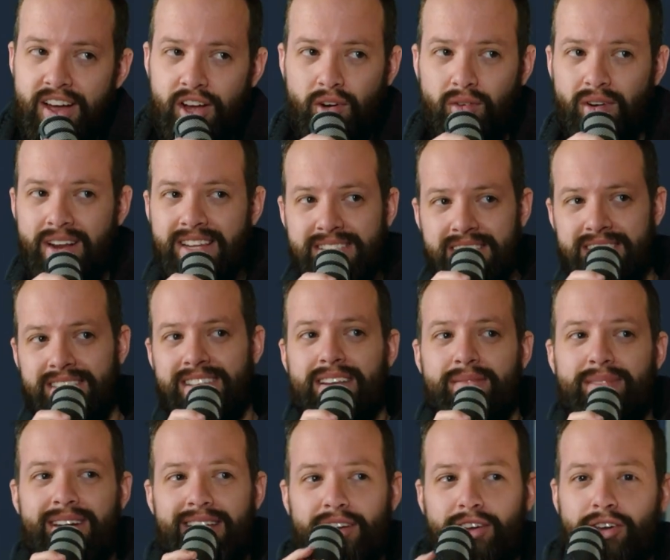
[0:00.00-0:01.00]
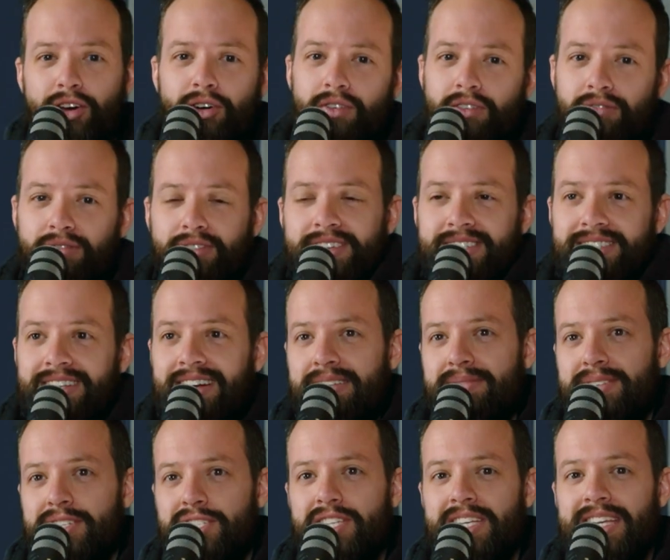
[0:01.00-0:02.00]
crazy thing about a Coke freestyle
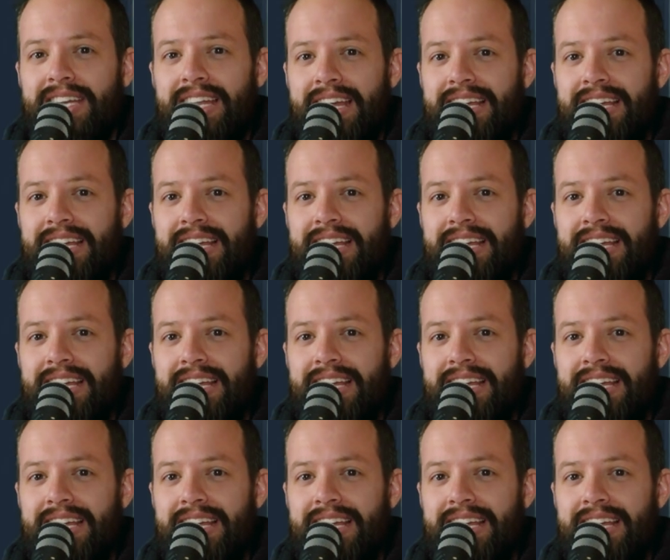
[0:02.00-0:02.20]
machine